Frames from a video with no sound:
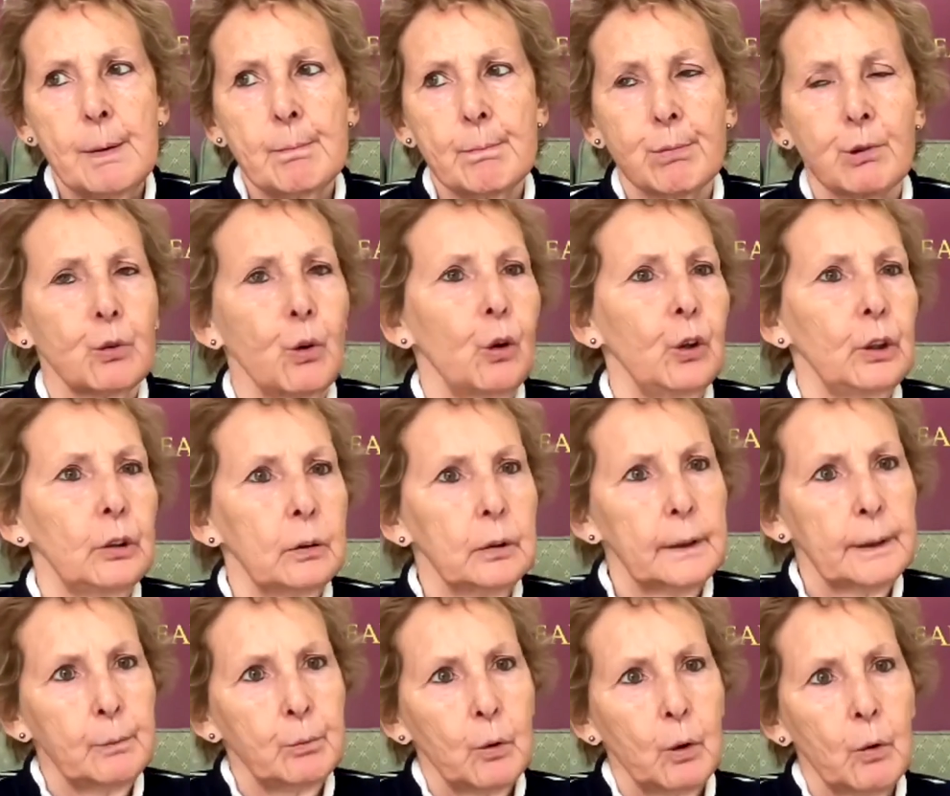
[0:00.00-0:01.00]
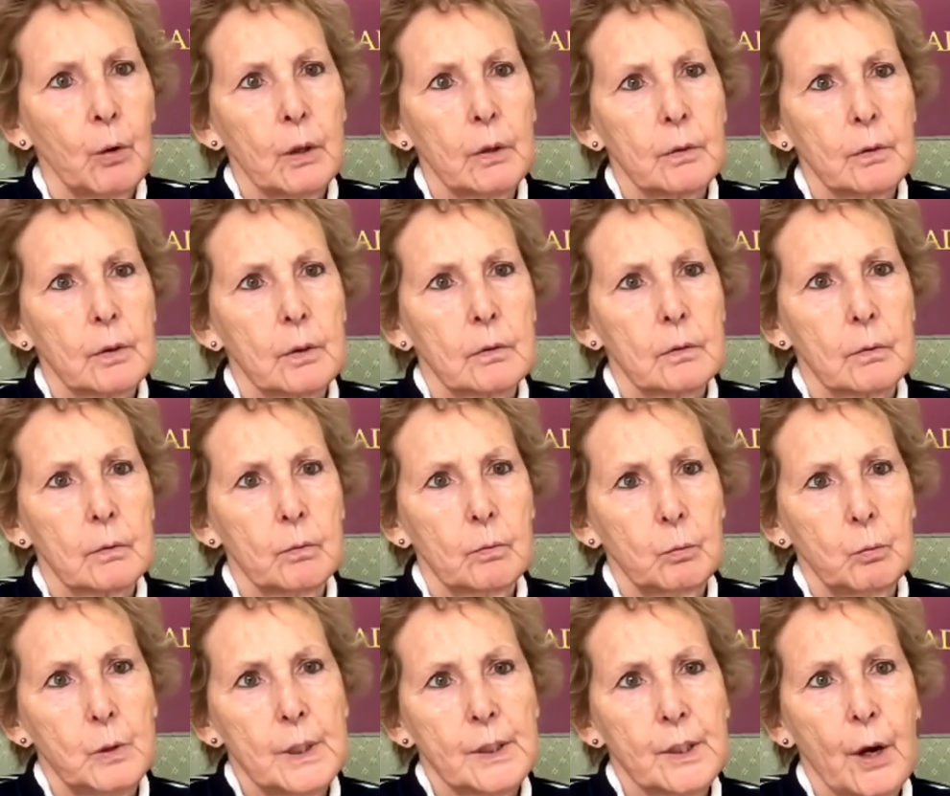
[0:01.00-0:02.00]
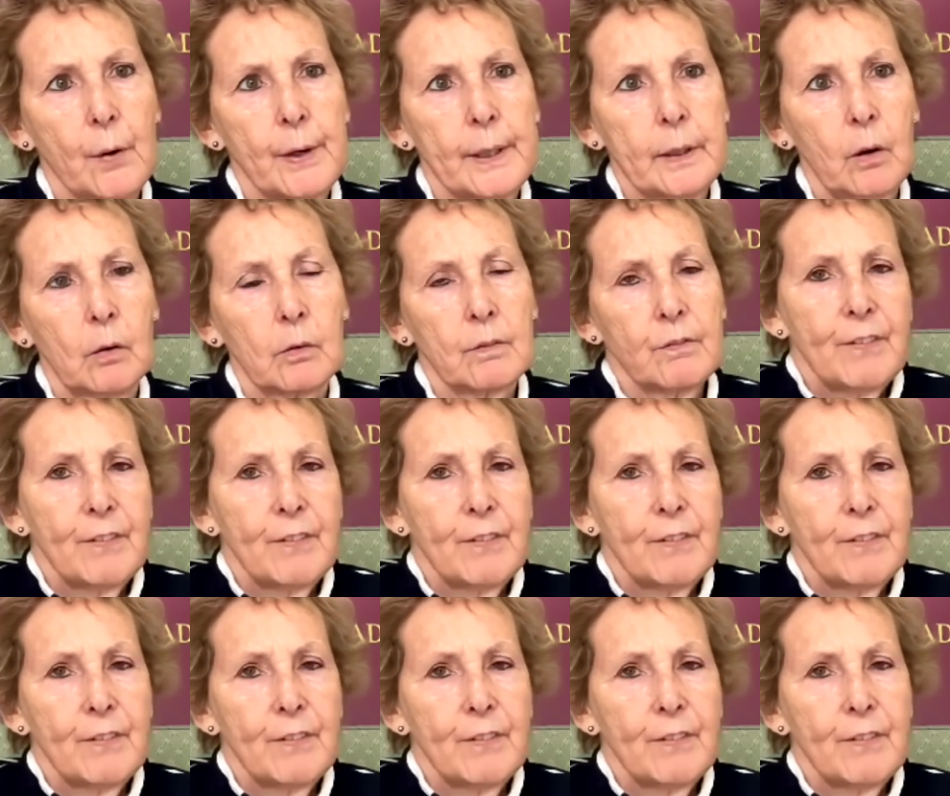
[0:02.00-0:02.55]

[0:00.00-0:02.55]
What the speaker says: embroiled in what was going on.